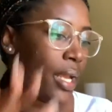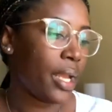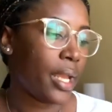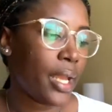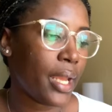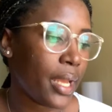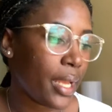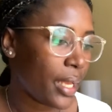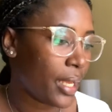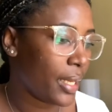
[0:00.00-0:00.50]

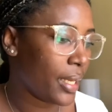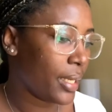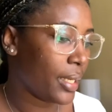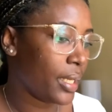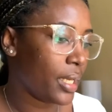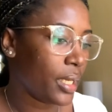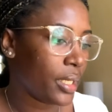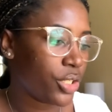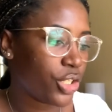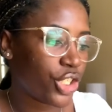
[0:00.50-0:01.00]
And
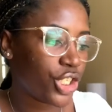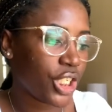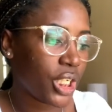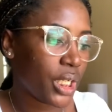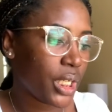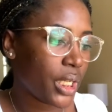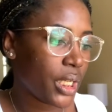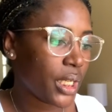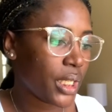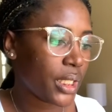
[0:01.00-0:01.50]
she
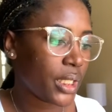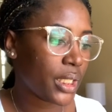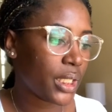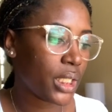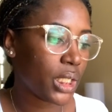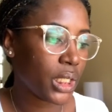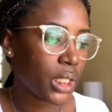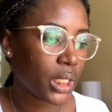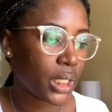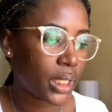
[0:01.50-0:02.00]
is
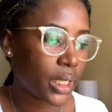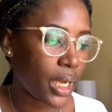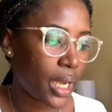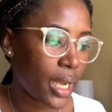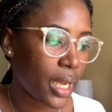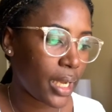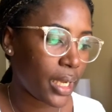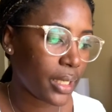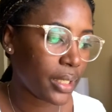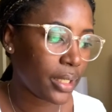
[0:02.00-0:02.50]
still
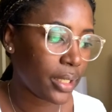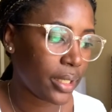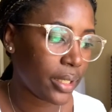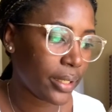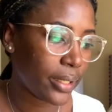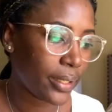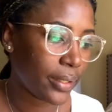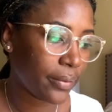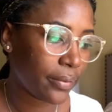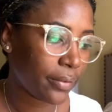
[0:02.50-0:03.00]
kind
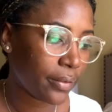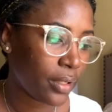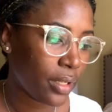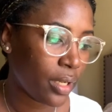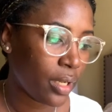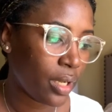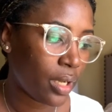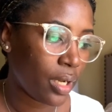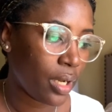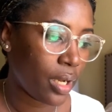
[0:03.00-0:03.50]
of
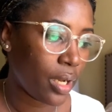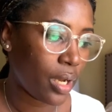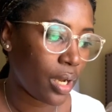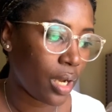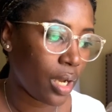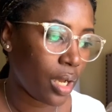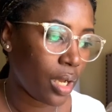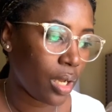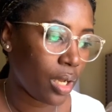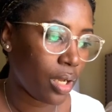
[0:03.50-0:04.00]

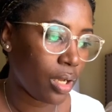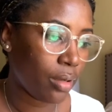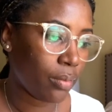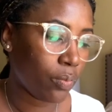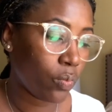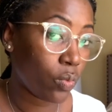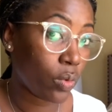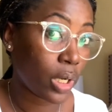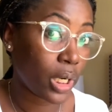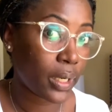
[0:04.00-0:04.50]

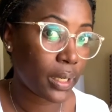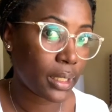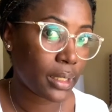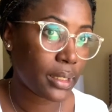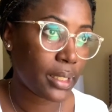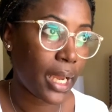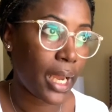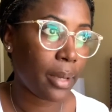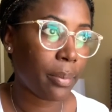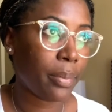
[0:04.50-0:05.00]
wearing
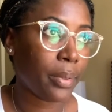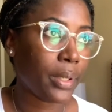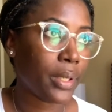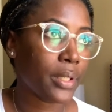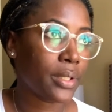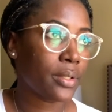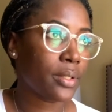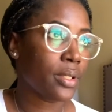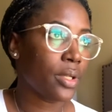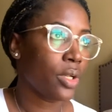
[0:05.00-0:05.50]

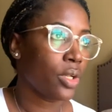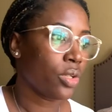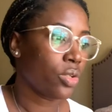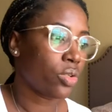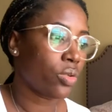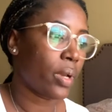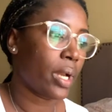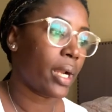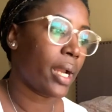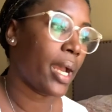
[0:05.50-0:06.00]
diapers,
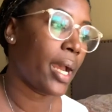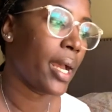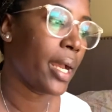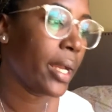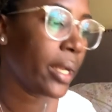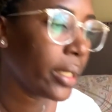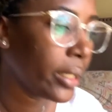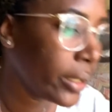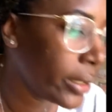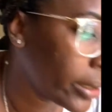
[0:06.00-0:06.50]
so I got